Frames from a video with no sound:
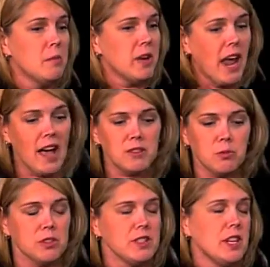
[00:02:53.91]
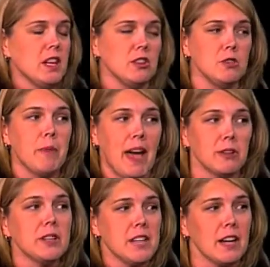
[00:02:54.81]
But as we're seeing new
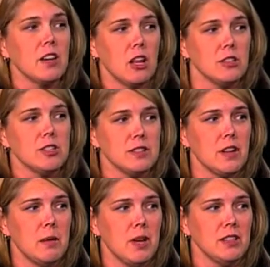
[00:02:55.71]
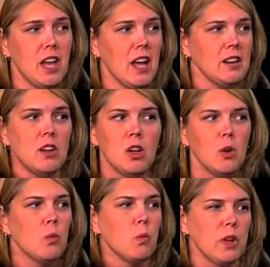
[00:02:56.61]
battery technologies come online,
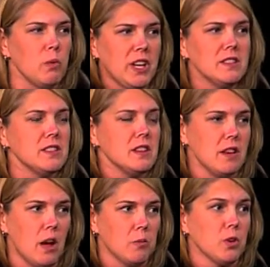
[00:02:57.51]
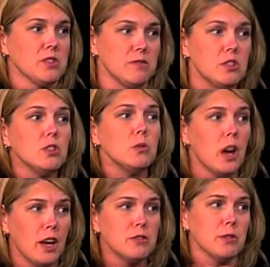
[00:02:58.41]
we can see upwards of
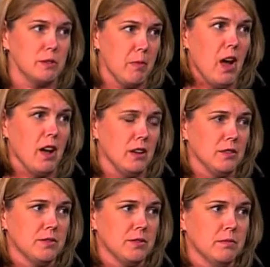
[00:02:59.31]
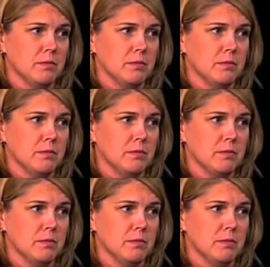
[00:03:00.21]
200 miles.